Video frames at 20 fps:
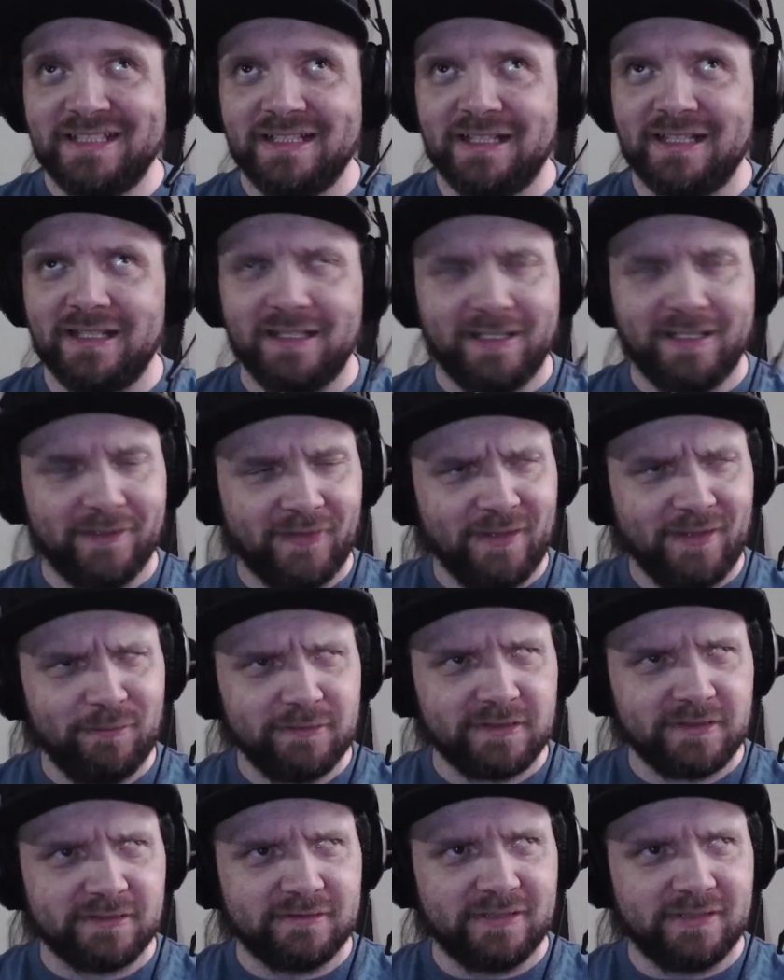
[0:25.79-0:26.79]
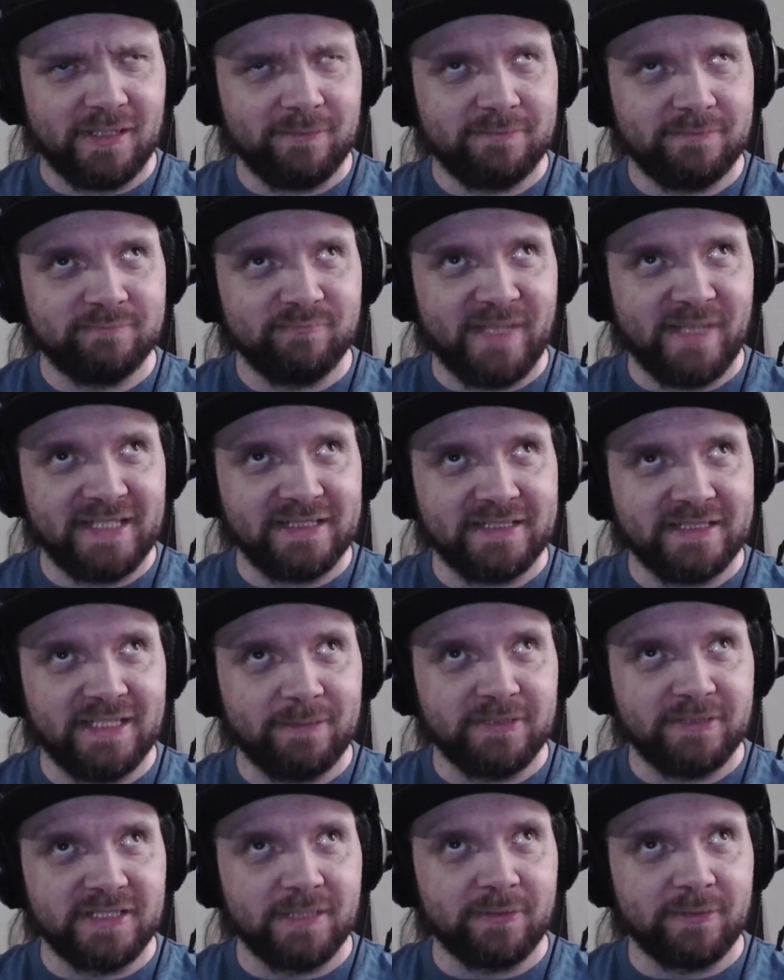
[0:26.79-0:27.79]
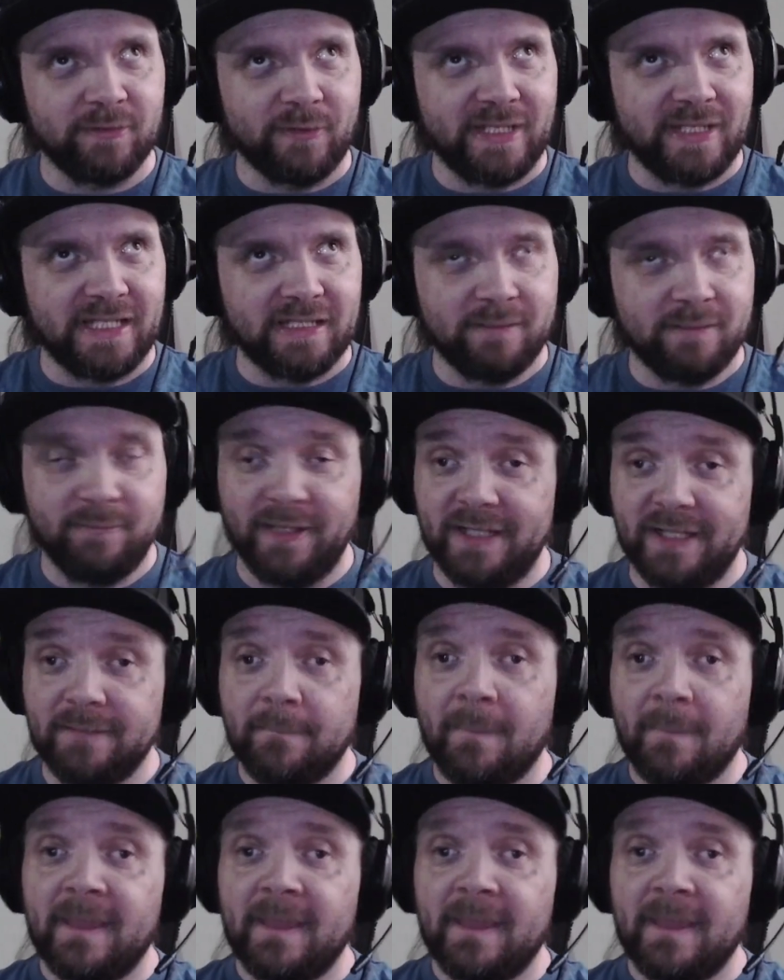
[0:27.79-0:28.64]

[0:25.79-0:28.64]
I think it was mainly WWE, but